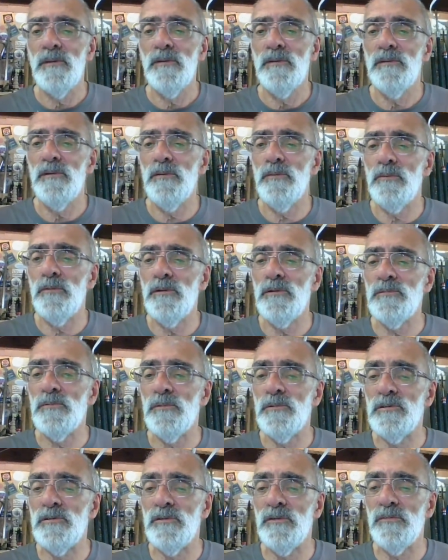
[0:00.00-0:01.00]
Need to arrange
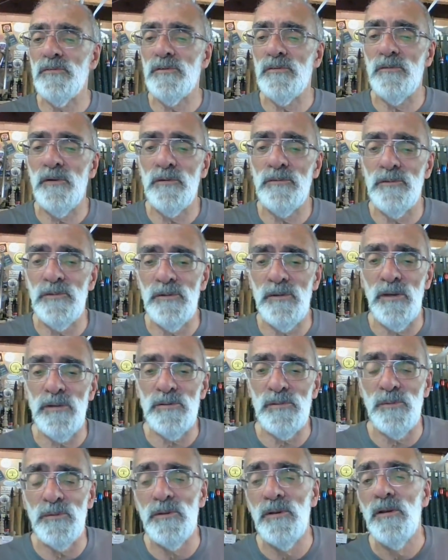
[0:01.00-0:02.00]
my shifts around your
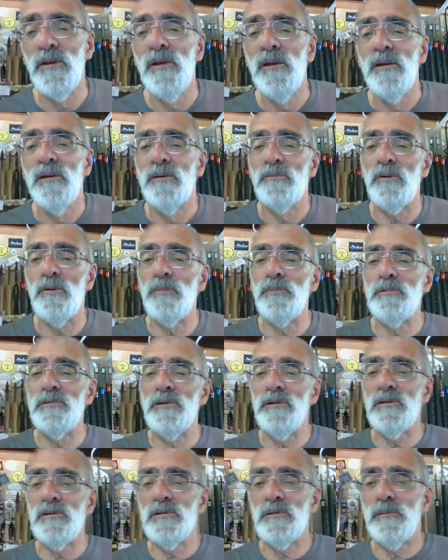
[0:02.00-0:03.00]
next one. Robbie
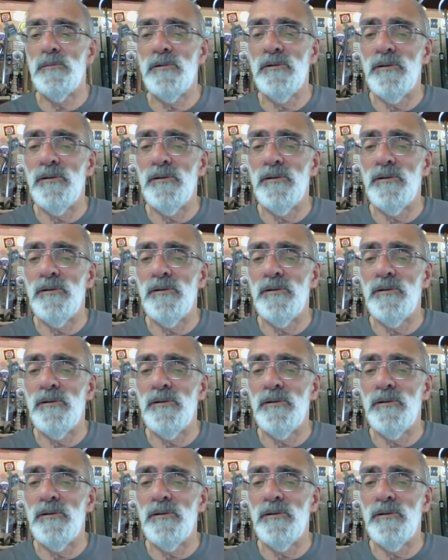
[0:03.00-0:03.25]
Jameson,